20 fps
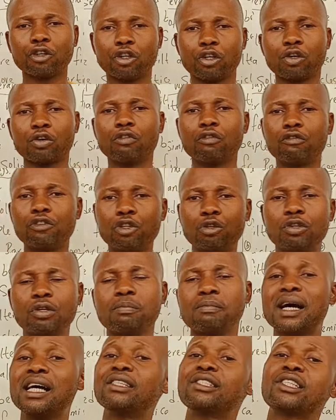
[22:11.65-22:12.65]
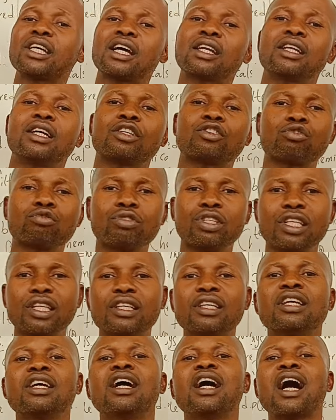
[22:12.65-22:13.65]
for viewing my channel
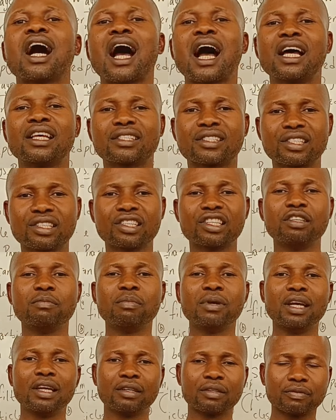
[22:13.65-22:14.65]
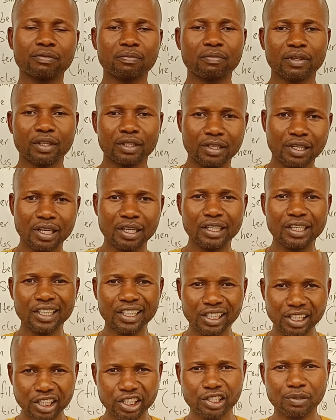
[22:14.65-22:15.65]
today. I still remain the
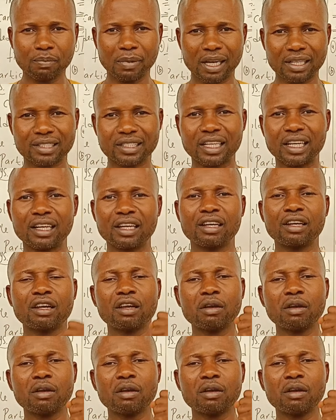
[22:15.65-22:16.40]
English master.